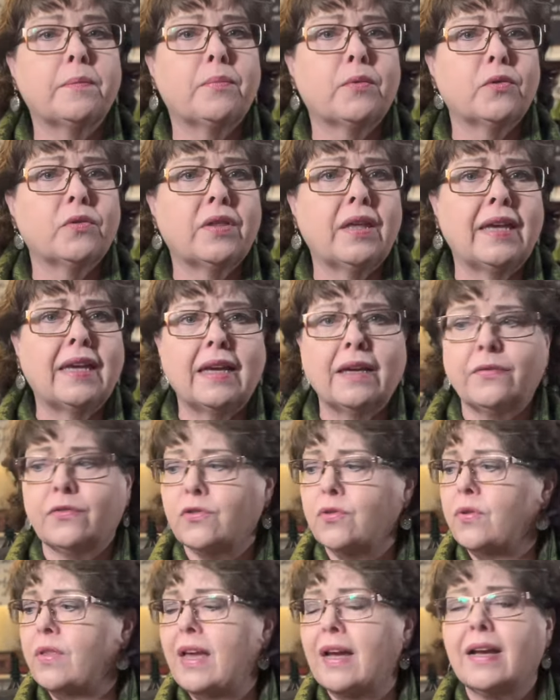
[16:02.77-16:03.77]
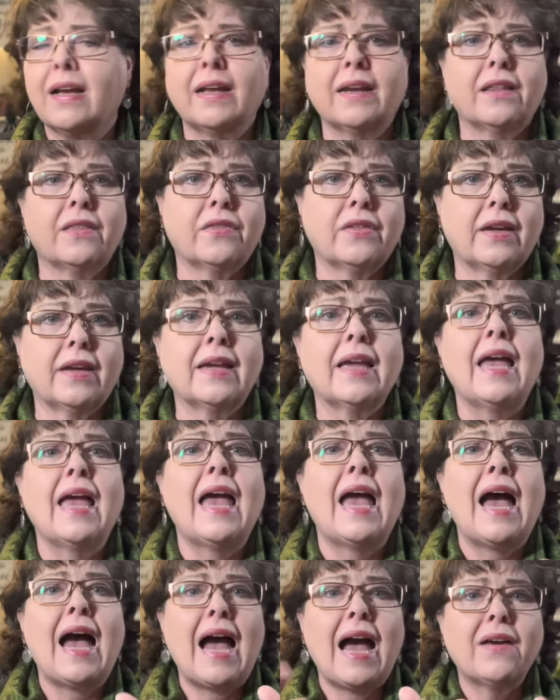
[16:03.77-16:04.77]
birthday gift or that kind of thing,
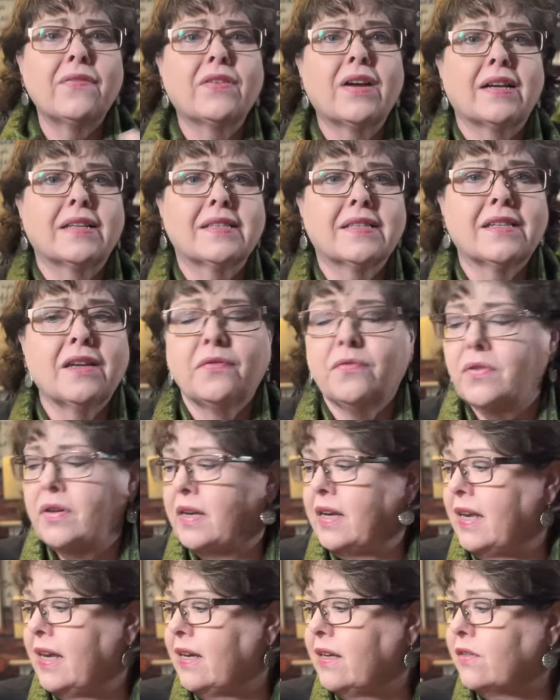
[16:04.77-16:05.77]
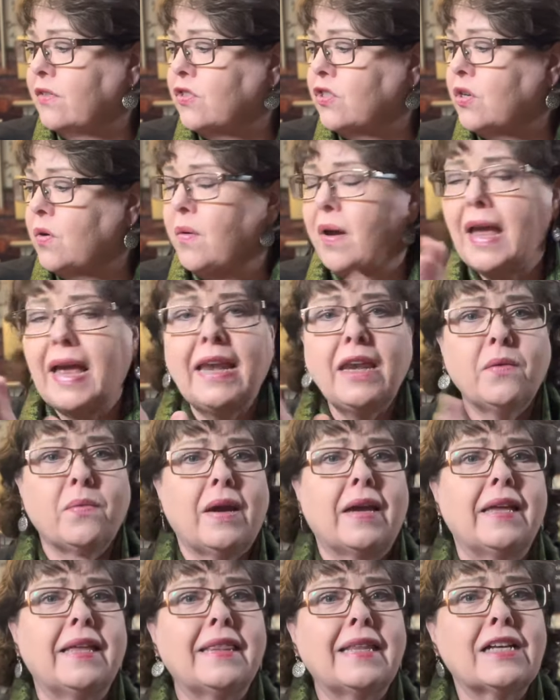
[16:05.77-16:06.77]
I've got stuff on hand. So
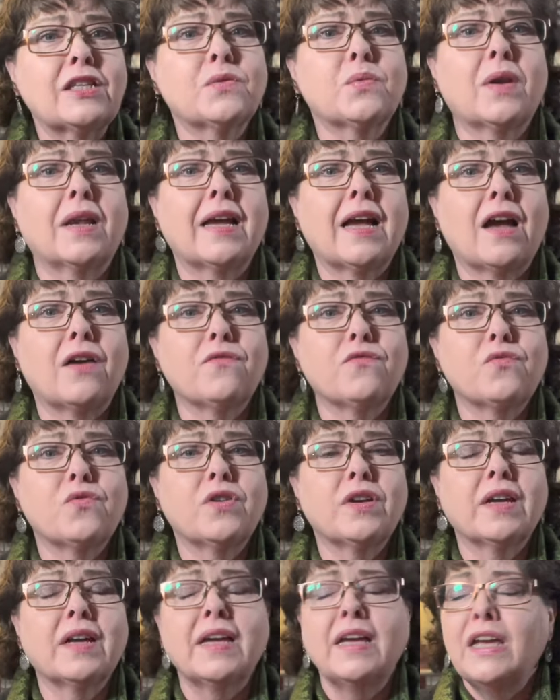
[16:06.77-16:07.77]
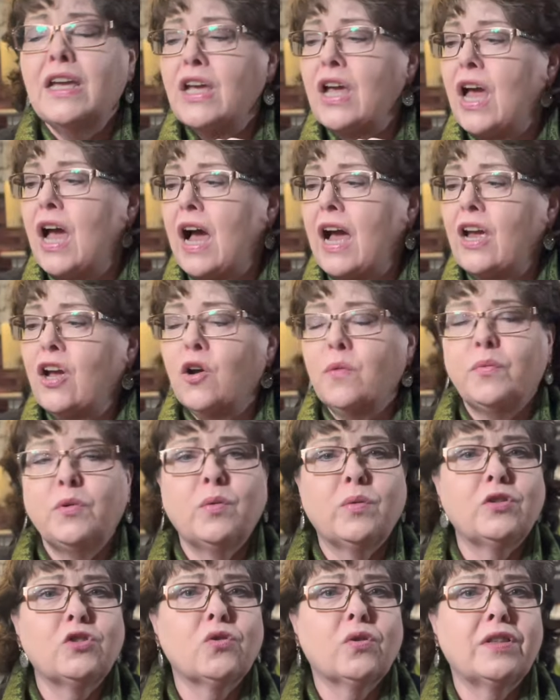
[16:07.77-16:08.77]
anyway, that's what I got for you. I hope
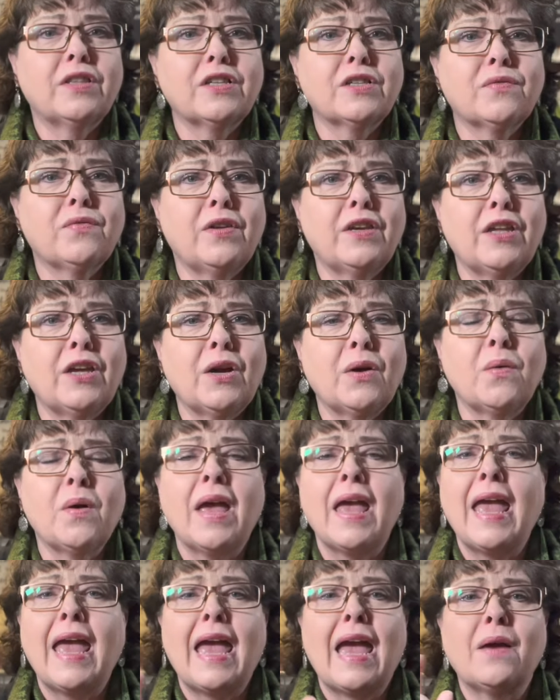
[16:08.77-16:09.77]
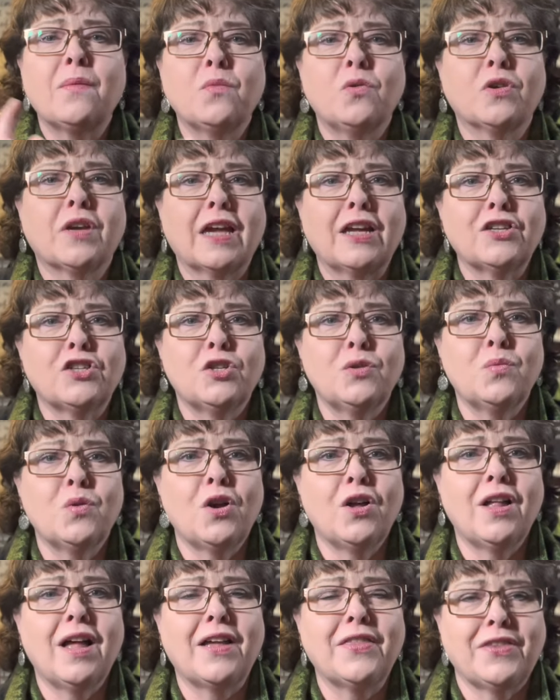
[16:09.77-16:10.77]
you enjoyed this video, and we'll catch you
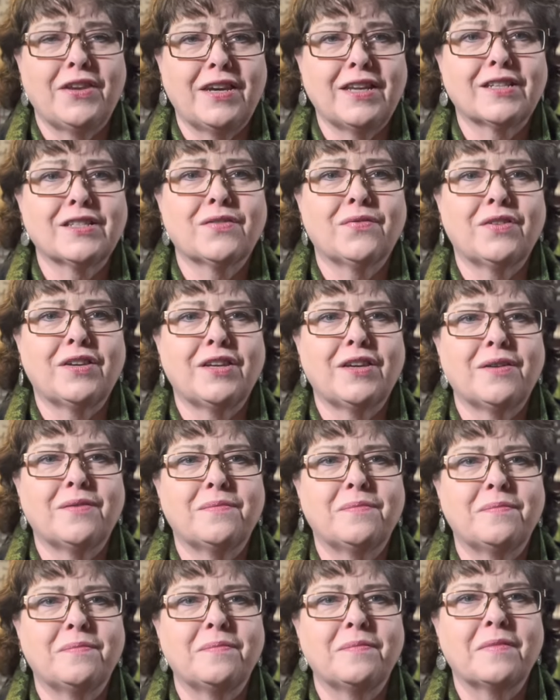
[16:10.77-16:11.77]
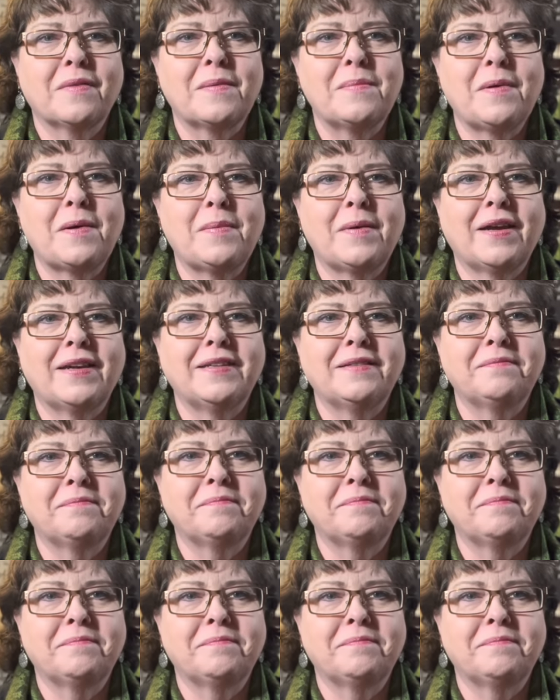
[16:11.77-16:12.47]
all on the next video. Bye-bye.